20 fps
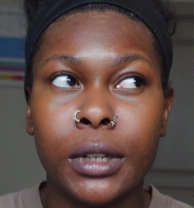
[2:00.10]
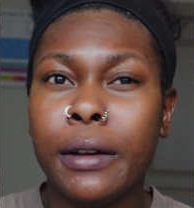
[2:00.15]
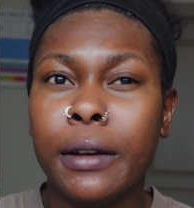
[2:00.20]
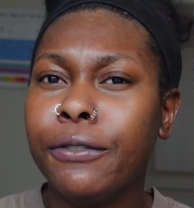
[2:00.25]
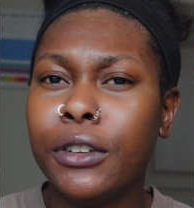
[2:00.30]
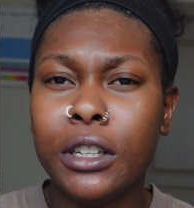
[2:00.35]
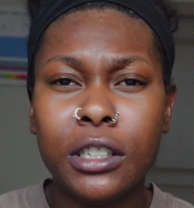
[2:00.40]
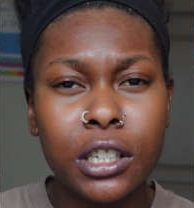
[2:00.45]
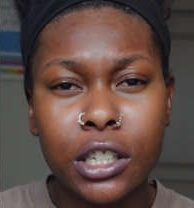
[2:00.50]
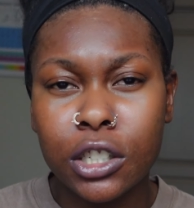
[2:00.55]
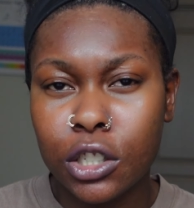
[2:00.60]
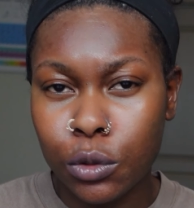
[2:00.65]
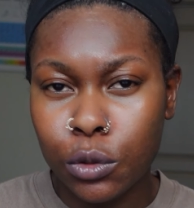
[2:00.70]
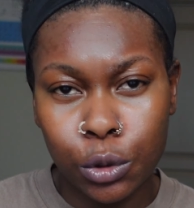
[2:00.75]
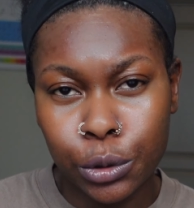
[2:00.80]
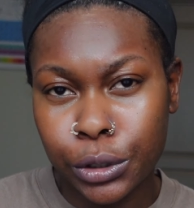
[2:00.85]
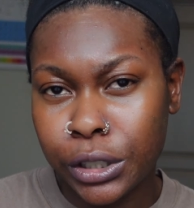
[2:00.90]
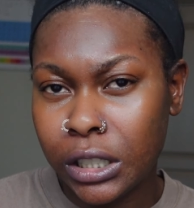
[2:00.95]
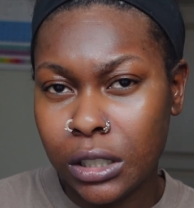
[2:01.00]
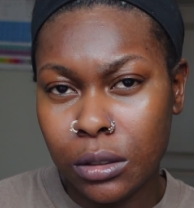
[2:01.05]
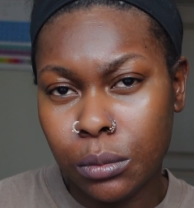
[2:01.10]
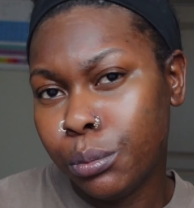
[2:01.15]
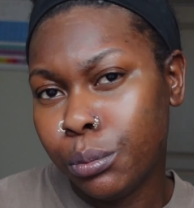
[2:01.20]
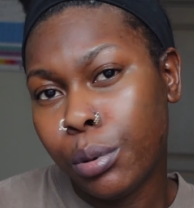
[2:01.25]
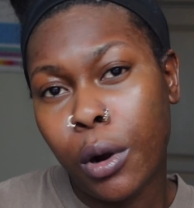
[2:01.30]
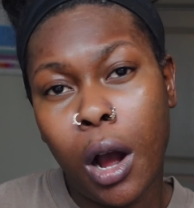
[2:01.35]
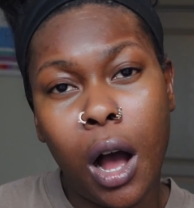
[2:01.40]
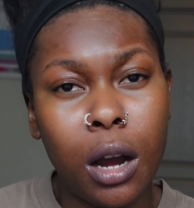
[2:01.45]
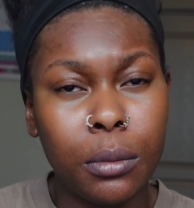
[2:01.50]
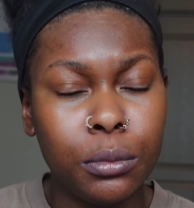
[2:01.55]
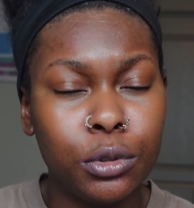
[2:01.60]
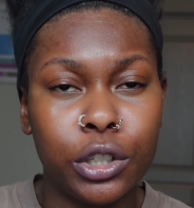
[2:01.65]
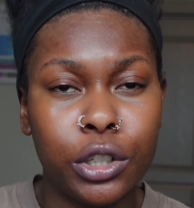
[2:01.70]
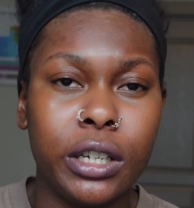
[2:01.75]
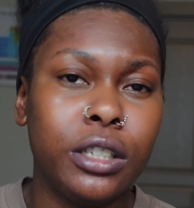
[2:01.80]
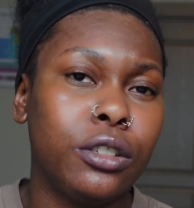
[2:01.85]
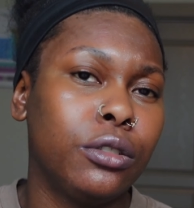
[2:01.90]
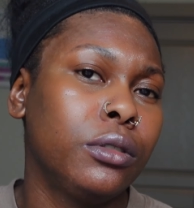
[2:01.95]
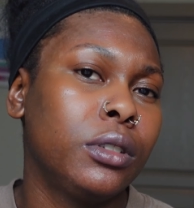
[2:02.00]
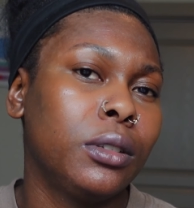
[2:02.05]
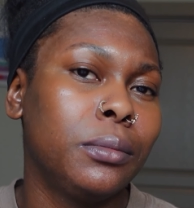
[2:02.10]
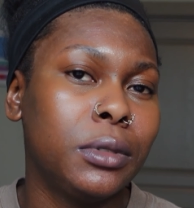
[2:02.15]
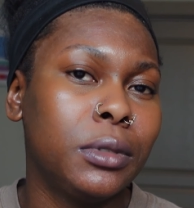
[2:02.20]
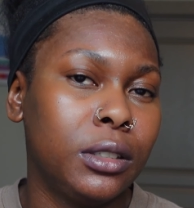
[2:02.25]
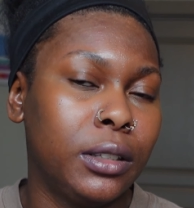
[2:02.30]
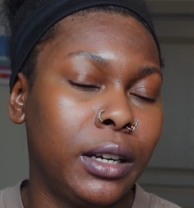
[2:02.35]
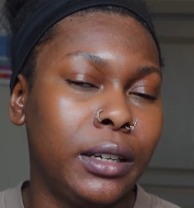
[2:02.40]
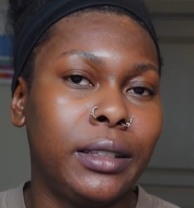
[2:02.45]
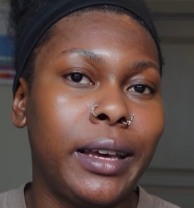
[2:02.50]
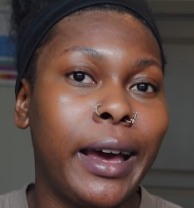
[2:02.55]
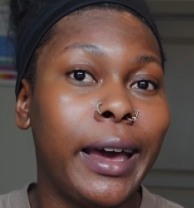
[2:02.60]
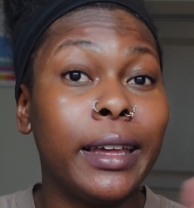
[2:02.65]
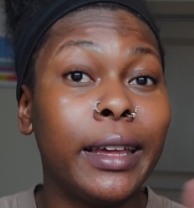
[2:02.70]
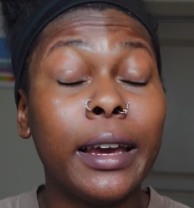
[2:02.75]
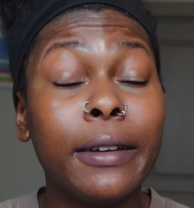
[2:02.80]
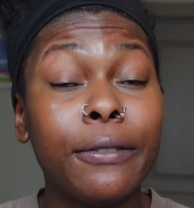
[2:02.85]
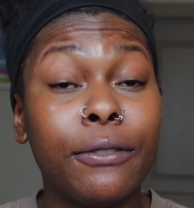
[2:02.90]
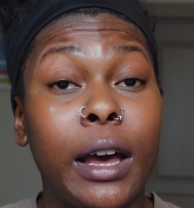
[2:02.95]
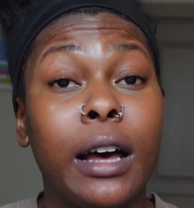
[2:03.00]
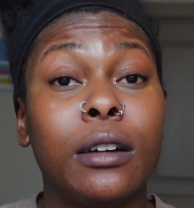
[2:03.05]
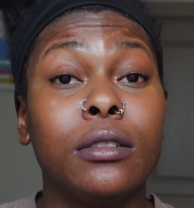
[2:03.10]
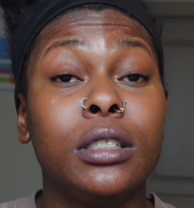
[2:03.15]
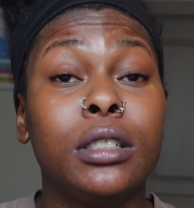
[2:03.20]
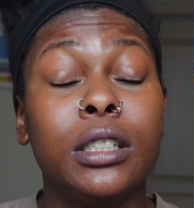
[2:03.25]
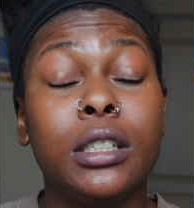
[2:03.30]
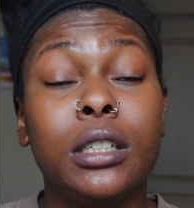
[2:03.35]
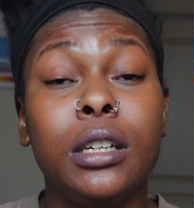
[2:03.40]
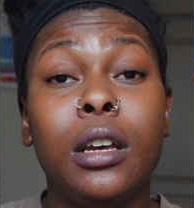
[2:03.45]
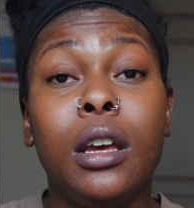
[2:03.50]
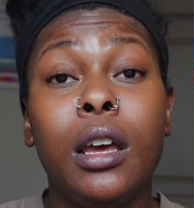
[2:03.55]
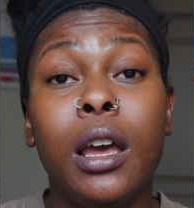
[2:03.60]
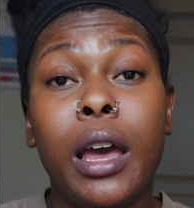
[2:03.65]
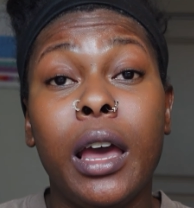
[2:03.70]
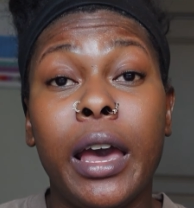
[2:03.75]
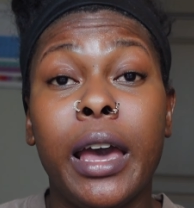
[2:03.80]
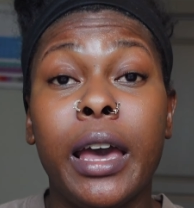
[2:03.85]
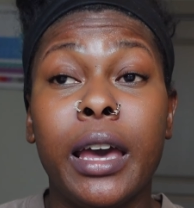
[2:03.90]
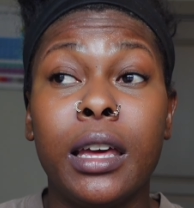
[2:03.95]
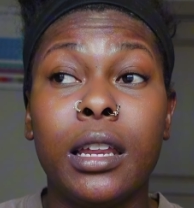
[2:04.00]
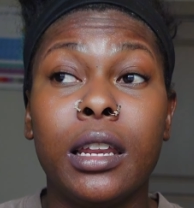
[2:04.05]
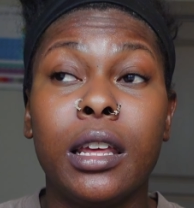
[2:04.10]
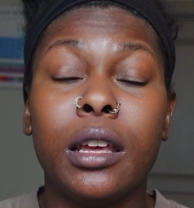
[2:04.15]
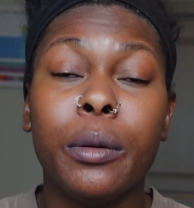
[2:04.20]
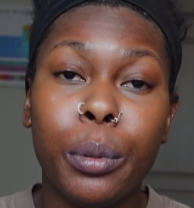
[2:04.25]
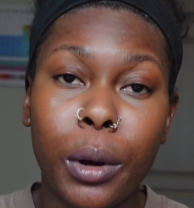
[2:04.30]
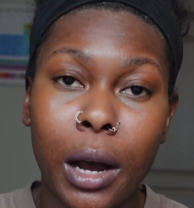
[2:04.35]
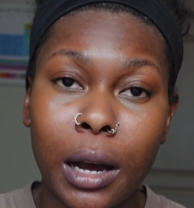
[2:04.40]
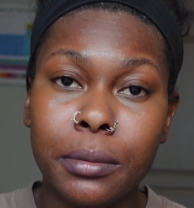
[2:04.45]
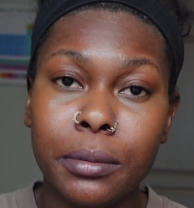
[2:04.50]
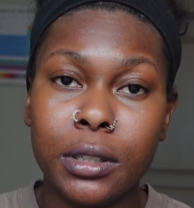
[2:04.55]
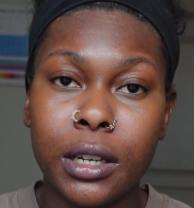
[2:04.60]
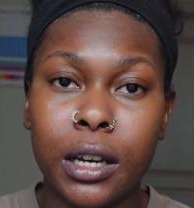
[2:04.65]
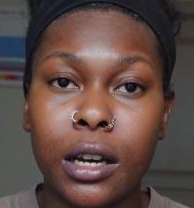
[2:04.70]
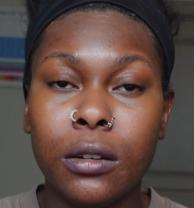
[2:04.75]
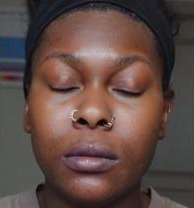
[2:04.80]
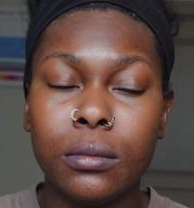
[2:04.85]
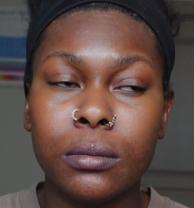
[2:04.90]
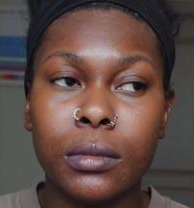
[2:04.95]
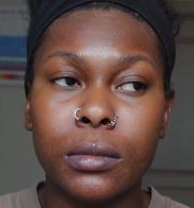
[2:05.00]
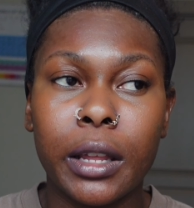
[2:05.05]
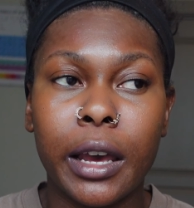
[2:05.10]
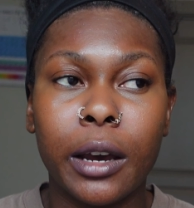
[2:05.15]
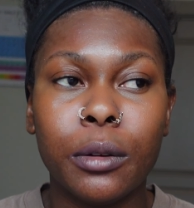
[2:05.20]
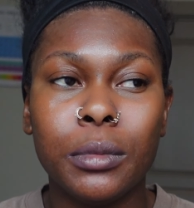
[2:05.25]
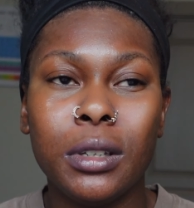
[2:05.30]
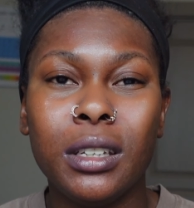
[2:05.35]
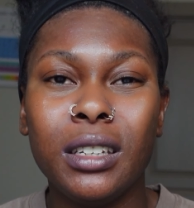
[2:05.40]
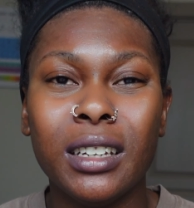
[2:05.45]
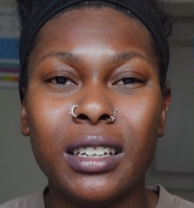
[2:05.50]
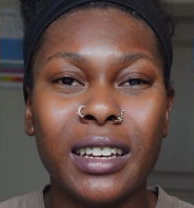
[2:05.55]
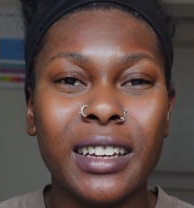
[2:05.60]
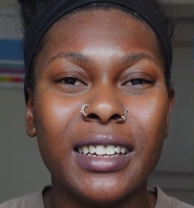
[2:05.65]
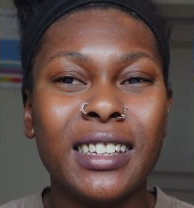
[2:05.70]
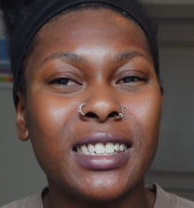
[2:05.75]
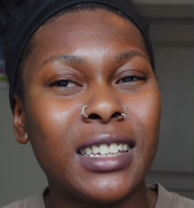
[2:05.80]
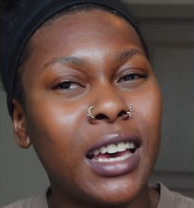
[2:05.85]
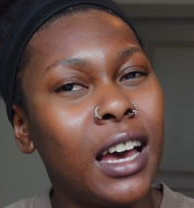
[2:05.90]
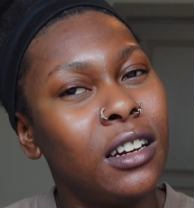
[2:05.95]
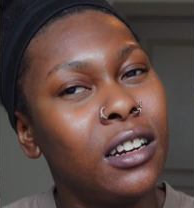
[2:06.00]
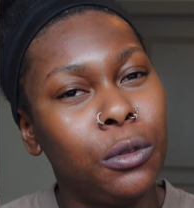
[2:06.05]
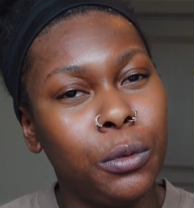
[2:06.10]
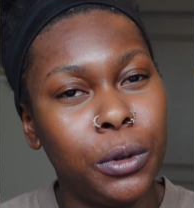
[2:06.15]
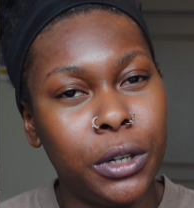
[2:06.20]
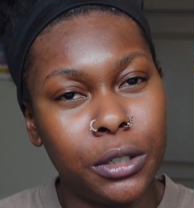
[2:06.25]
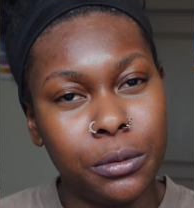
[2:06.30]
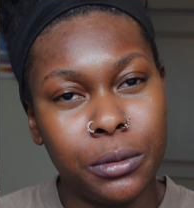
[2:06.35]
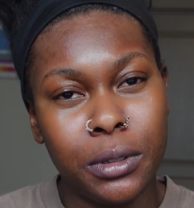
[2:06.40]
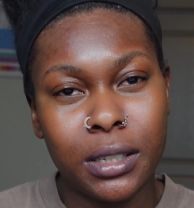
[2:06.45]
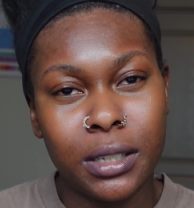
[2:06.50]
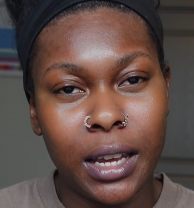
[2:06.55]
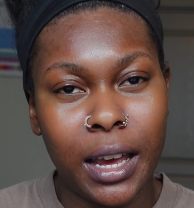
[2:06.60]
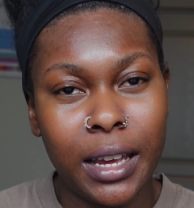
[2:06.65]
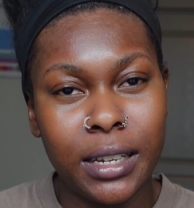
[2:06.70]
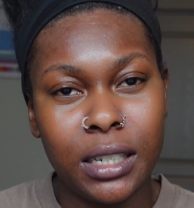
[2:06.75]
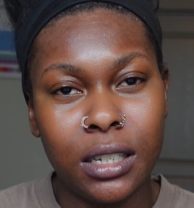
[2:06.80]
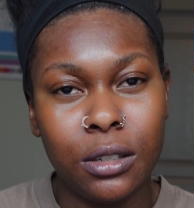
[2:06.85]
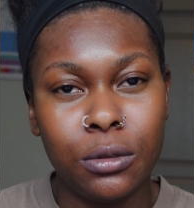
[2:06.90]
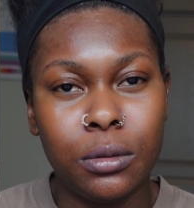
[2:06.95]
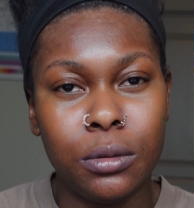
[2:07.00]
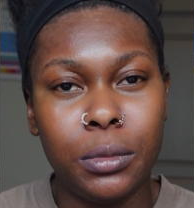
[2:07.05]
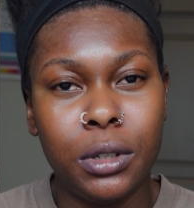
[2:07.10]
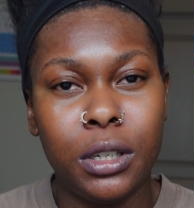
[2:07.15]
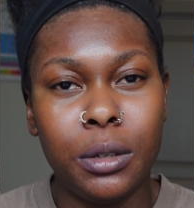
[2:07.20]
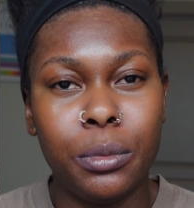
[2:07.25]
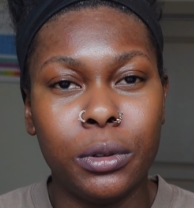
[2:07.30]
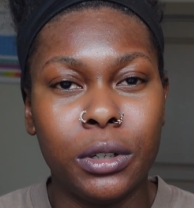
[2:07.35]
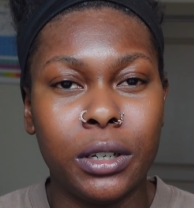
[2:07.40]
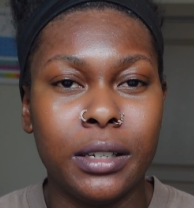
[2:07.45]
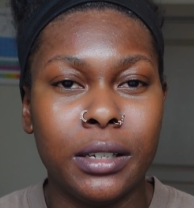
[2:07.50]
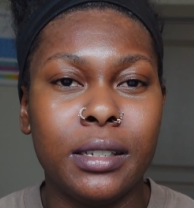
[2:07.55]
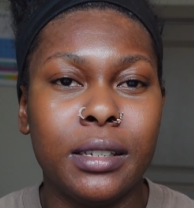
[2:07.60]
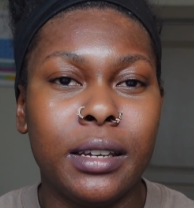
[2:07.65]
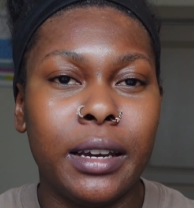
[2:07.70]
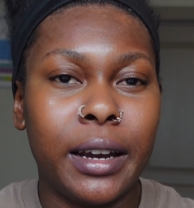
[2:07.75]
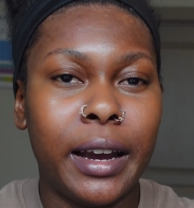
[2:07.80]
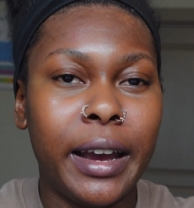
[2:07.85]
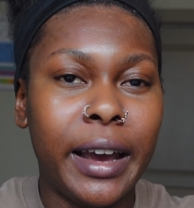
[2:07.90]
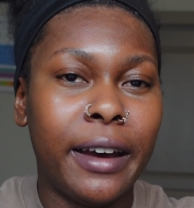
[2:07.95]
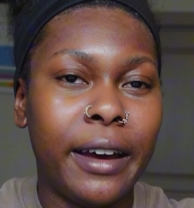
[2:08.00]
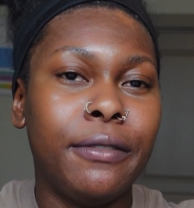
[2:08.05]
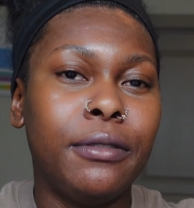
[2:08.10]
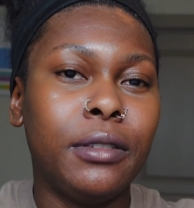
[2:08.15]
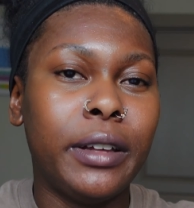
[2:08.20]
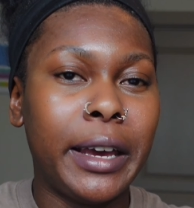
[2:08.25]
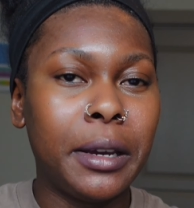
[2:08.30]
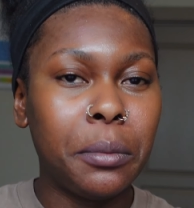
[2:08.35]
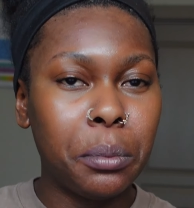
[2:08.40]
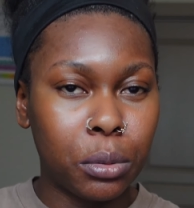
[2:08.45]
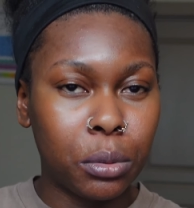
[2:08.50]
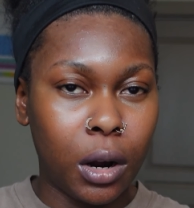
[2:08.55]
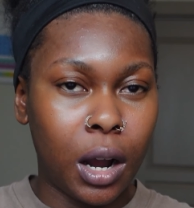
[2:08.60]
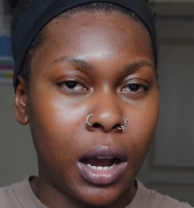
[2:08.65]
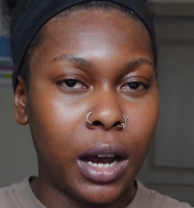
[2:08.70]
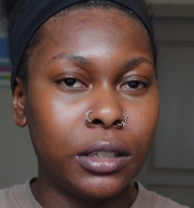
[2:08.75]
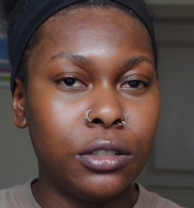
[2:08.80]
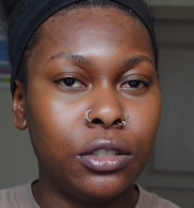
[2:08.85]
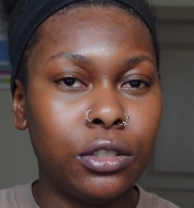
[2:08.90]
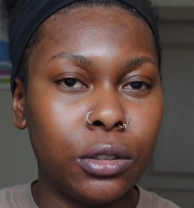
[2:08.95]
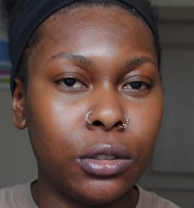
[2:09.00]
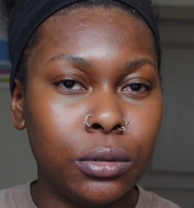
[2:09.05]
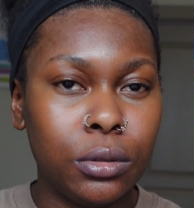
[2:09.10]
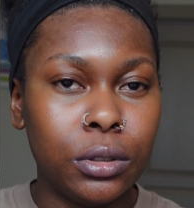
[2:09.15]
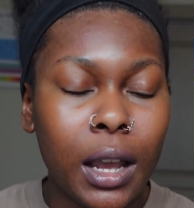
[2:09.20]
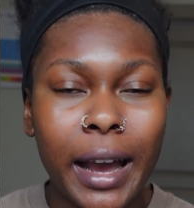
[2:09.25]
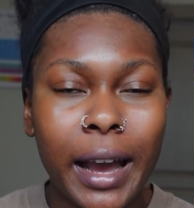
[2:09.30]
vintage green prom dress or something like that and I found it and it popped up. Now it's kind of weird with sizing with me because like I have like broad shoulders.